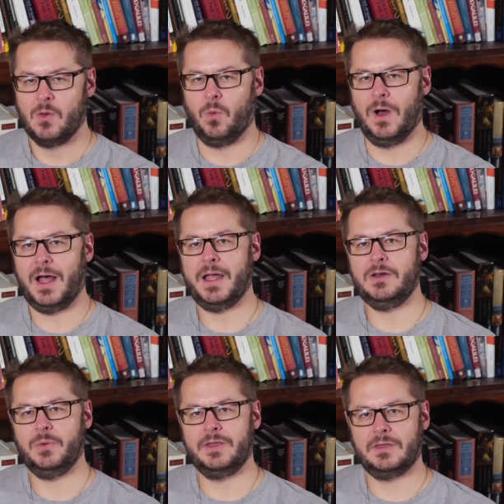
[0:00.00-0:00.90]
Why
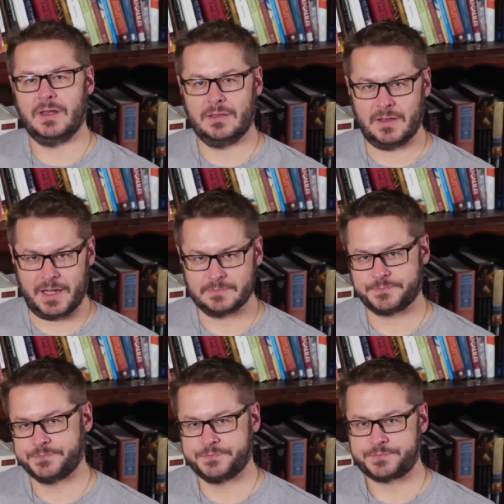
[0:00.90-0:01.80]
do we think that?
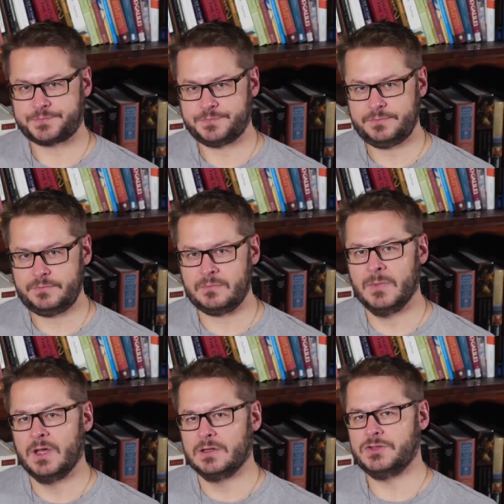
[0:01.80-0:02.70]

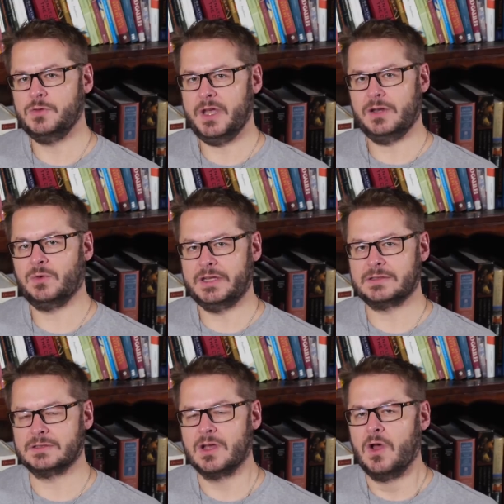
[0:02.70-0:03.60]
Two main
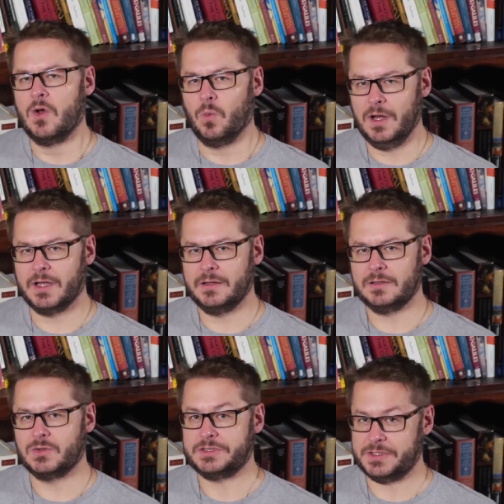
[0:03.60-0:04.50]
reasons. One,
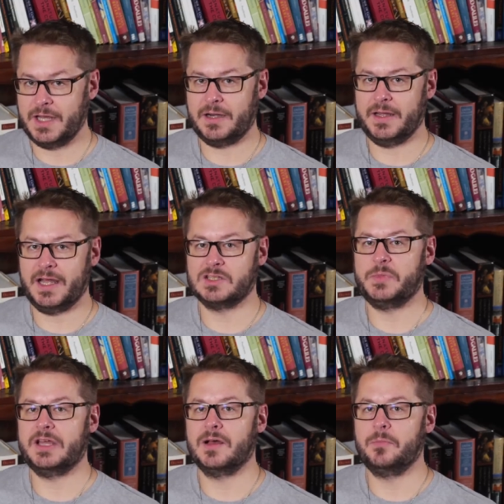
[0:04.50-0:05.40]
Christianity has
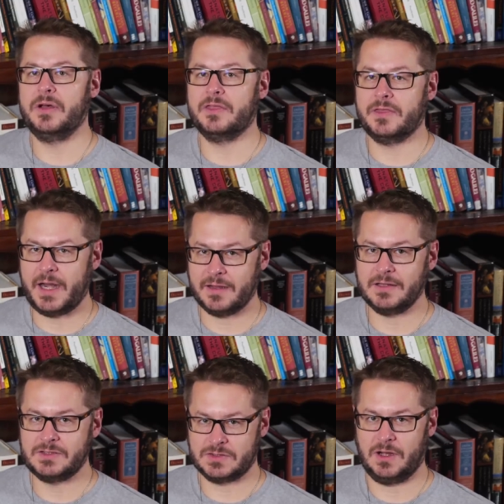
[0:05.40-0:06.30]
become
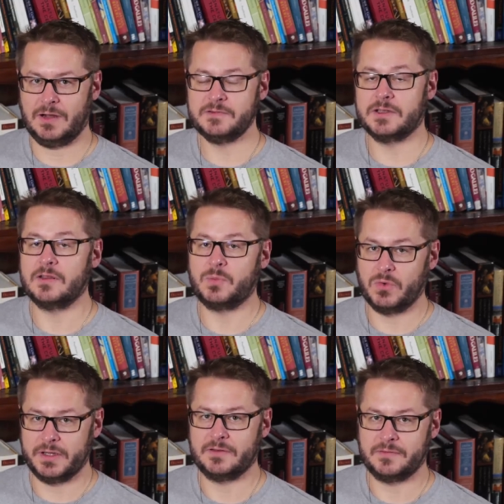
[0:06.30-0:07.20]
pathetically soft to the
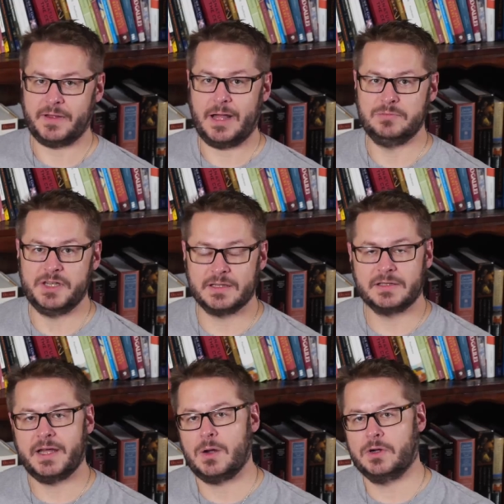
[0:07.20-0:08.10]
point of
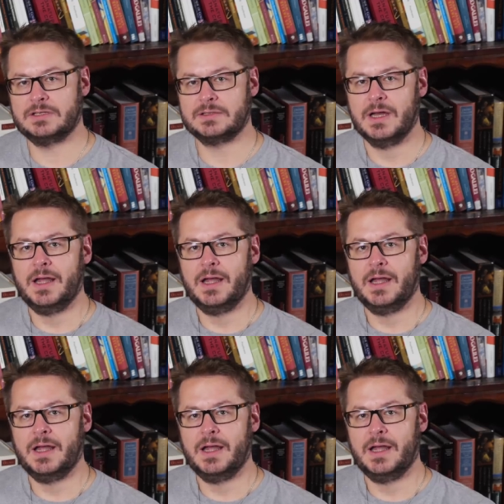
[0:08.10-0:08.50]
abject cowardice,